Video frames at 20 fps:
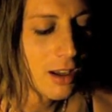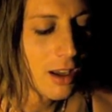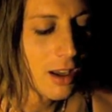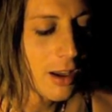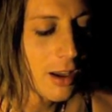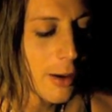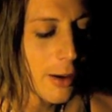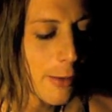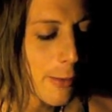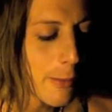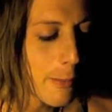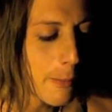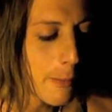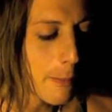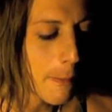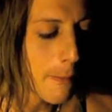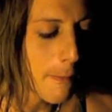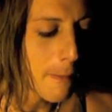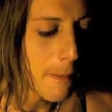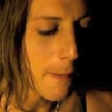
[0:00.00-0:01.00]
And
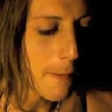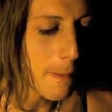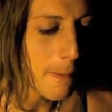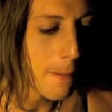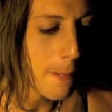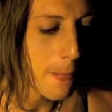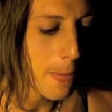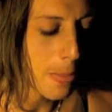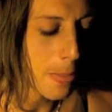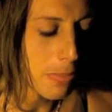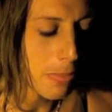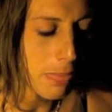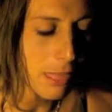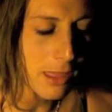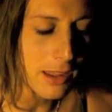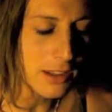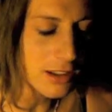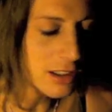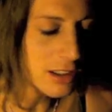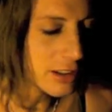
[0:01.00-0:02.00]

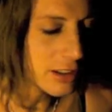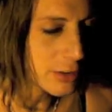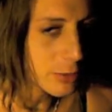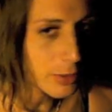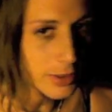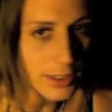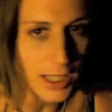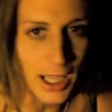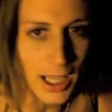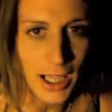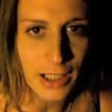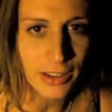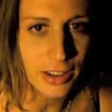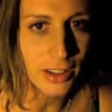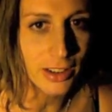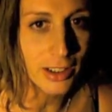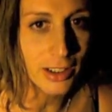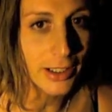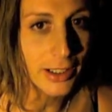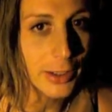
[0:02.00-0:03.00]
this was
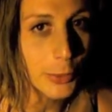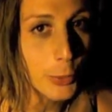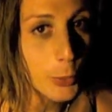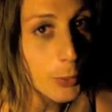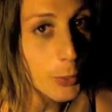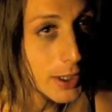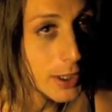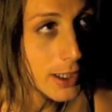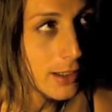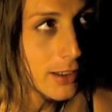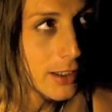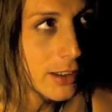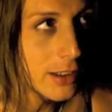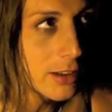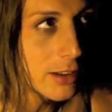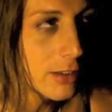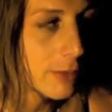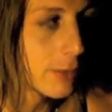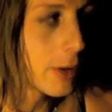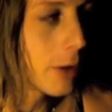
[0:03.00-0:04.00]
actually like a really
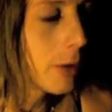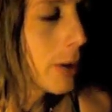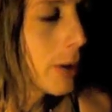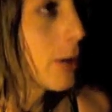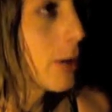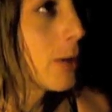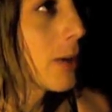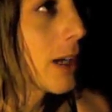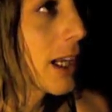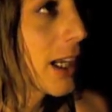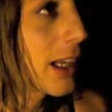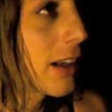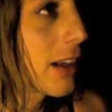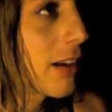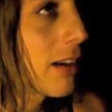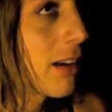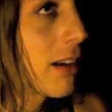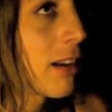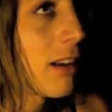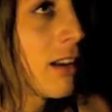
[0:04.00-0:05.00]
good photo,
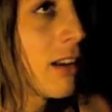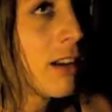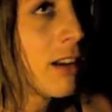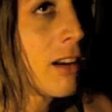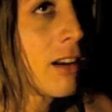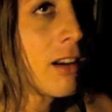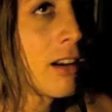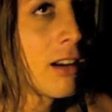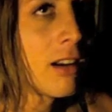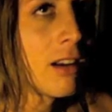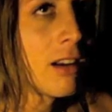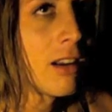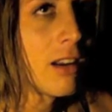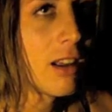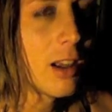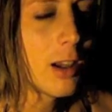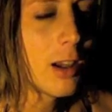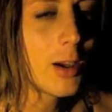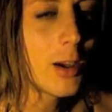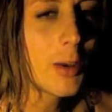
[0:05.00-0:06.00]
and
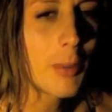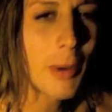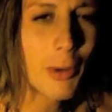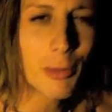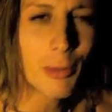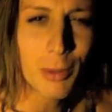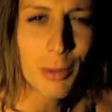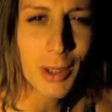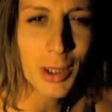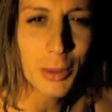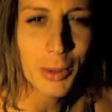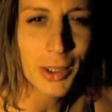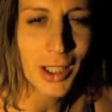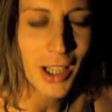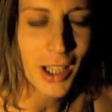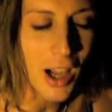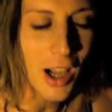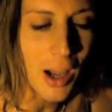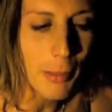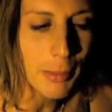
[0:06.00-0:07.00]
I really want a
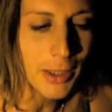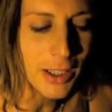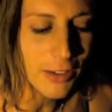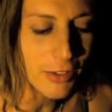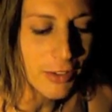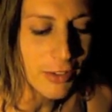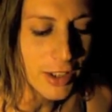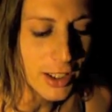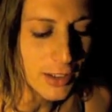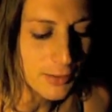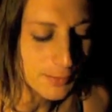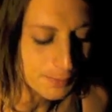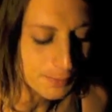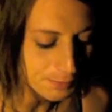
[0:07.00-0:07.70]
copy of it,